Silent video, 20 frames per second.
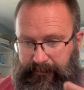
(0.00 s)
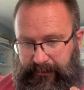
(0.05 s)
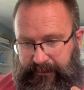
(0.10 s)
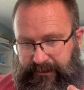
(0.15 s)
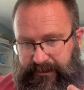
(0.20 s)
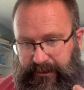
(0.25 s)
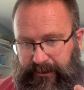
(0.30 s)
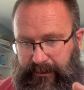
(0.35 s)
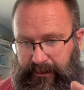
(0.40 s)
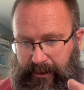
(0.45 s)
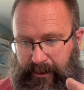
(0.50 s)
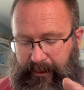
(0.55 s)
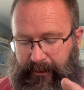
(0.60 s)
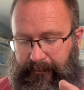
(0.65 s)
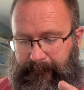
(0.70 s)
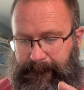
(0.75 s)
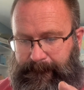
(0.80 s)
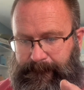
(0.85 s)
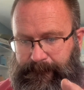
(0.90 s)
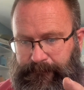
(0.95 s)

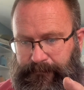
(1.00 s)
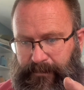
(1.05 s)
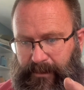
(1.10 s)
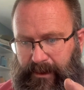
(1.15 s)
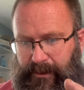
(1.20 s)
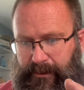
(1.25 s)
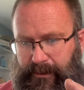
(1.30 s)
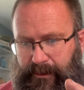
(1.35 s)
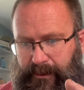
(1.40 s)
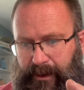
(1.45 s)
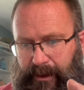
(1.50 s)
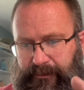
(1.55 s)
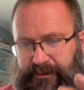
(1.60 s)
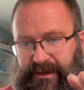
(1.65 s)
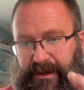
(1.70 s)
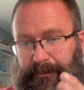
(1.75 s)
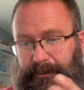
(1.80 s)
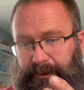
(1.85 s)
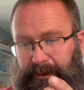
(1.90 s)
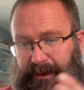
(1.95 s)
to, I was
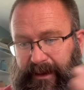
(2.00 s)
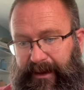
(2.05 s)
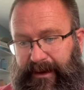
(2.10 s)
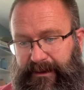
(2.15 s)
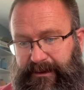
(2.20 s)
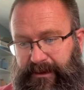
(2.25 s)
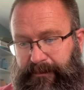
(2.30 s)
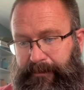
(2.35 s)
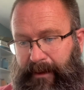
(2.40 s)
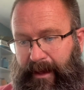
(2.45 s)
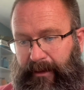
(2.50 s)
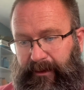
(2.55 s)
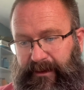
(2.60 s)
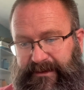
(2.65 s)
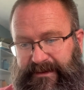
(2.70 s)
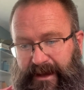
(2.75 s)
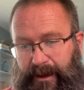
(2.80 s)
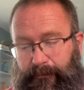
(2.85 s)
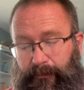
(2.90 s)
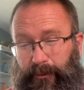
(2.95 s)
able to get it to
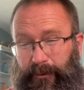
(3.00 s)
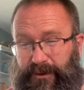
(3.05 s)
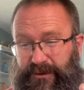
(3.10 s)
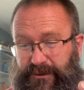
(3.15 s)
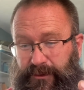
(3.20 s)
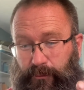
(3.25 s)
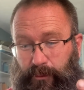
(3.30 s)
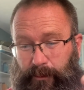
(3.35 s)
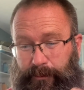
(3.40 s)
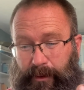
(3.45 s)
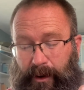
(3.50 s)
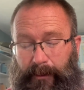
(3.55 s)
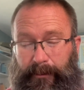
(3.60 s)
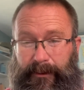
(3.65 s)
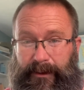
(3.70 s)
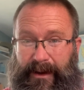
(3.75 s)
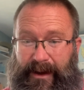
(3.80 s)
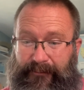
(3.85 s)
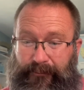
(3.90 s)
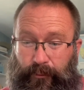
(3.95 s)
balance out more. So we're
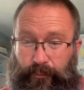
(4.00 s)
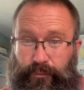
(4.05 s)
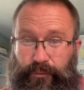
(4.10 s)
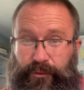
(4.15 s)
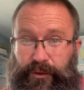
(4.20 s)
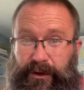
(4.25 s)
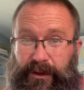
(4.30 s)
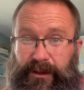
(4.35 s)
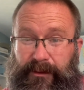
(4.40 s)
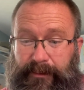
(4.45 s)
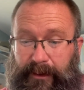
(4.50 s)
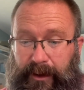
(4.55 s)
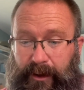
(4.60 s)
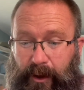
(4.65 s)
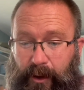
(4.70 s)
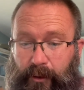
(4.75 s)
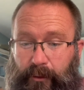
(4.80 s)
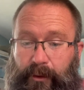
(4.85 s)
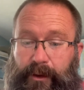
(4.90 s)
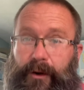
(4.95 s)
probably gonna have a really big
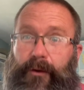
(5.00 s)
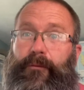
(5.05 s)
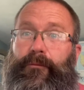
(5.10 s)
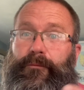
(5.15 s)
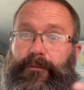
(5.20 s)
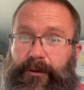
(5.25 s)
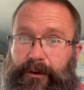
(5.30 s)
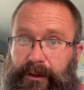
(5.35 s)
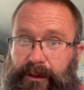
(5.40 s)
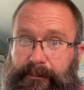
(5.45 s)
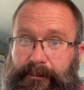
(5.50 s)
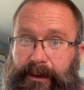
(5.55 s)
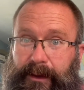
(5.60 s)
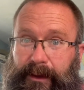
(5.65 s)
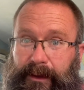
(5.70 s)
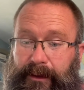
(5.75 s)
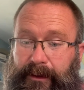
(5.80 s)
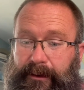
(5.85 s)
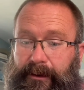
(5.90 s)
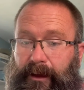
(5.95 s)
O and a really
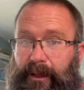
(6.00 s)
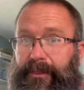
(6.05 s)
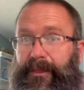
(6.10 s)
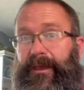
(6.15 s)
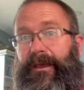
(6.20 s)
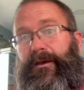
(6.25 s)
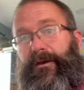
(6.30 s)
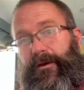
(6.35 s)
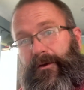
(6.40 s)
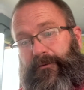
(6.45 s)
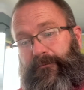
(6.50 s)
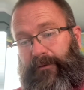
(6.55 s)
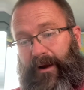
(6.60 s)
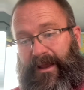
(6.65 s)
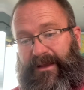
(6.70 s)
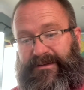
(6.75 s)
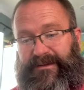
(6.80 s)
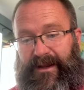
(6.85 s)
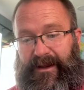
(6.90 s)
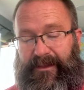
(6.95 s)
big N on the
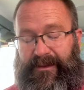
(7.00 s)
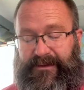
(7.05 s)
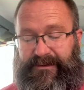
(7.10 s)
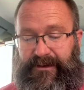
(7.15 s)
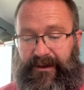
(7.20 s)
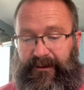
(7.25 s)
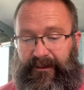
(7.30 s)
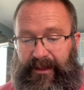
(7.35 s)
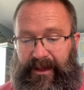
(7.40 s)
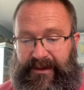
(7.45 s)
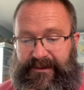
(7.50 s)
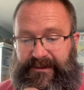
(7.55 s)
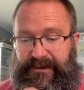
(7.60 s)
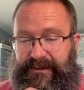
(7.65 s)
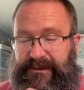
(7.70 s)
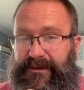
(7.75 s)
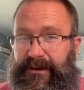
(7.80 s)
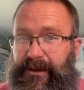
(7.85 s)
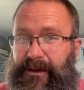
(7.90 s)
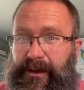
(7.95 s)
right side of the
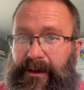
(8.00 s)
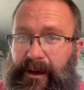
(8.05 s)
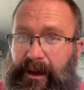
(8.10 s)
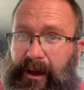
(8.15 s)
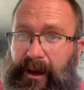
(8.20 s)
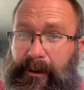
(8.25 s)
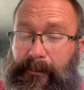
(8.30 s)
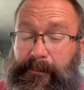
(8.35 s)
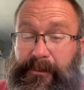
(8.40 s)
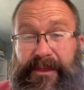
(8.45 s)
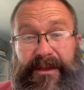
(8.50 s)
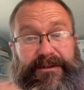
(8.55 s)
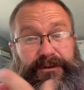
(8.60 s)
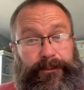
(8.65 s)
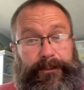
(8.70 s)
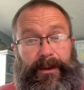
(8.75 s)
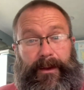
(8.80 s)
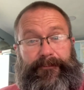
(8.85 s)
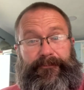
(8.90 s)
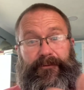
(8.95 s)
sunglasses. This
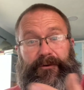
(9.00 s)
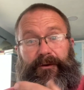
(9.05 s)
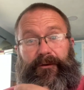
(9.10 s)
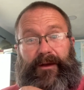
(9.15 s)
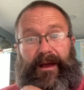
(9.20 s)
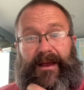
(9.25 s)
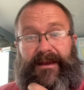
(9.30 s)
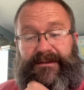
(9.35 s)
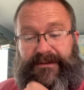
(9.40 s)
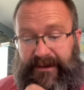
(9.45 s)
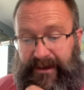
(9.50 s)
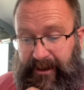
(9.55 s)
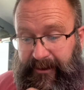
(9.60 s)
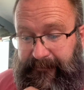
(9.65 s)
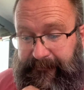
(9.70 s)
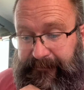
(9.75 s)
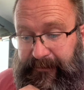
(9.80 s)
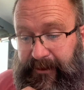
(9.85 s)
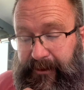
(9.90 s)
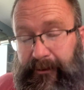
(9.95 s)
will be up for you guys to kind
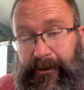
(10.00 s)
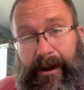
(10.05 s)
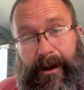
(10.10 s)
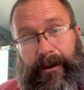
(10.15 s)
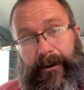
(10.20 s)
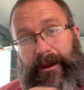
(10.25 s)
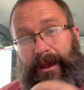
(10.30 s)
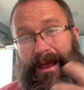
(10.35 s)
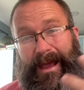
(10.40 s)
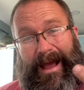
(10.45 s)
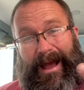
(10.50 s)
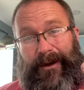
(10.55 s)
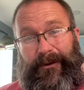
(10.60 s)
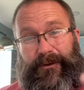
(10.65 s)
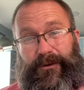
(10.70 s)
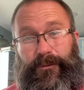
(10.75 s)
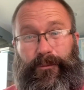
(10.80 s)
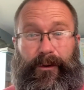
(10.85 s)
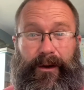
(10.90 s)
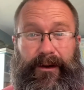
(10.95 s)
of figure out how
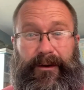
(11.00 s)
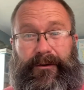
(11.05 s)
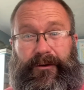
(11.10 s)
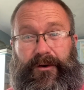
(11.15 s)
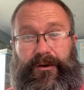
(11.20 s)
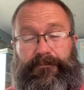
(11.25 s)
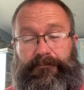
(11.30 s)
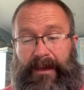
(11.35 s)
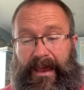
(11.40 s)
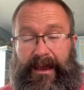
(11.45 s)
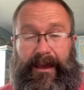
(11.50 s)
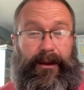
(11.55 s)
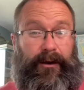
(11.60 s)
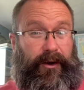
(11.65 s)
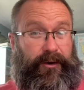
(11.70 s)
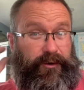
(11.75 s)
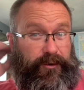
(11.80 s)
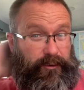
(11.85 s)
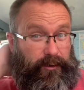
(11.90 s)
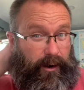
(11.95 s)
you want to make it
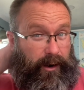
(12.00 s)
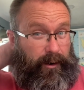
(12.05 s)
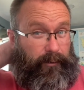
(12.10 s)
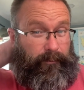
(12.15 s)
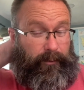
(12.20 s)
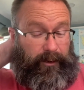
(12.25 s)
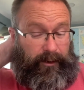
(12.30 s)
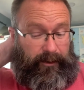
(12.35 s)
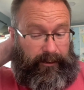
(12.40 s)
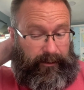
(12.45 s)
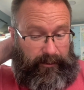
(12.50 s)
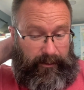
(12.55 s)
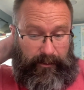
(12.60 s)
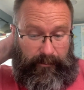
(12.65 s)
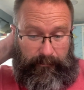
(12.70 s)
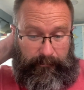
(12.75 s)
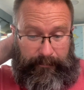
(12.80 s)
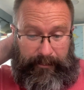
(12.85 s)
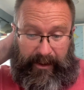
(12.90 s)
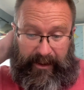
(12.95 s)
on your artwork.
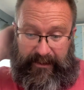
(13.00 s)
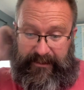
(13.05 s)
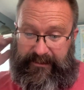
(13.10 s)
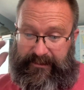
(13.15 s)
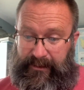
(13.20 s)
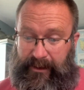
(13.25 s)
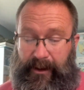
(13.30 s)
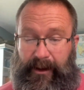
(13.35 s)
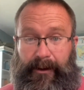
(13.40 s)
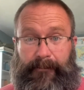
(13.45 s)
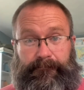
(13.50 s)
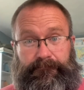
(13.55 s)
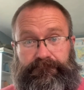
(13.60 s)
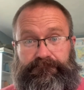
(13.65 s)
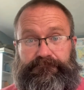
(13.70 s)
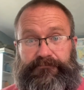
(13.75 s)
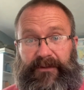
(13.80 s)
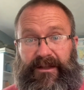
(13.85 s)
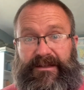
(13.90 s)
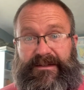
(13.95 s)
But
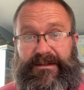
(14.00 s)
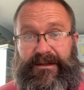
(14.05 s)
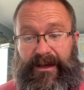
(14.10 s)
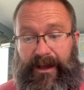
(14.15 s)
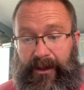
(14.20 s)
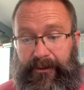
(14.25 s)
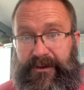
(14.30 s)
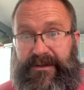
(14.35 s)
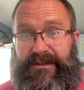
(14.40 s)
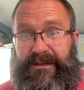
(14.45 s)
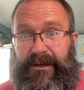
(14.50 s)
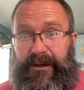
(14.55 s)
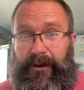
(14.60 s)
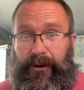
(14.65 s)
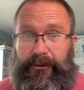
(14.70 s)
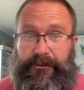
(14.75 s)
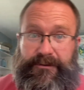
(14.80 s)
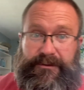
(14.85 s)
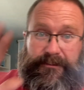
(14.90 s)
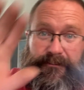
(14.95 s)
let's see how the C
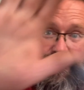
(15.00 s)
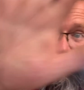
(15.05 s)
goes.